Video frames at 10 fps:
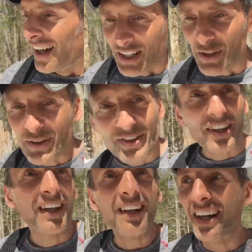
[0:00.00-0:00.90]
I used
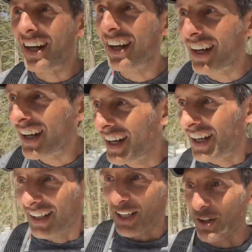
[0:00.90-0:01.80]
to,
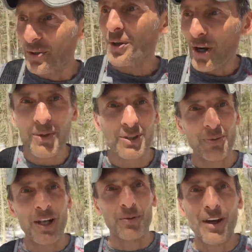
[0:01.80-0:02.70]
like, oh, I almost
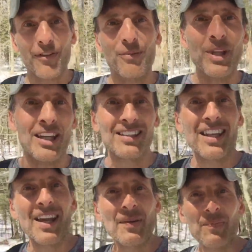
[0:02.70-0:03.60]
ran away from this.